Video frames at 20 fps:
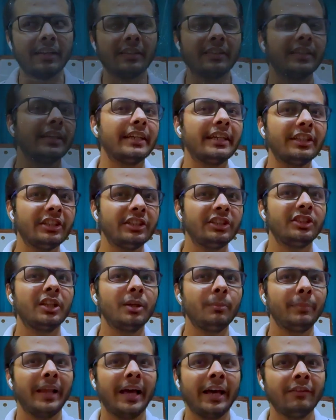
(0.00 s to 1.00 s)
the
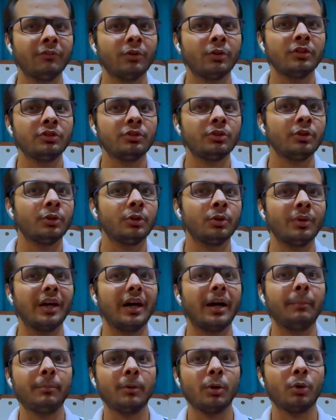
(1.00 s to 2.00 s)
initial plan was to you
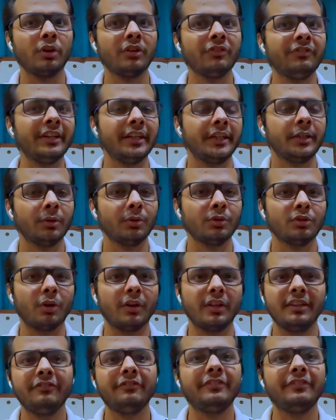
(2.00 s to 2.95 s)
know upload videos on a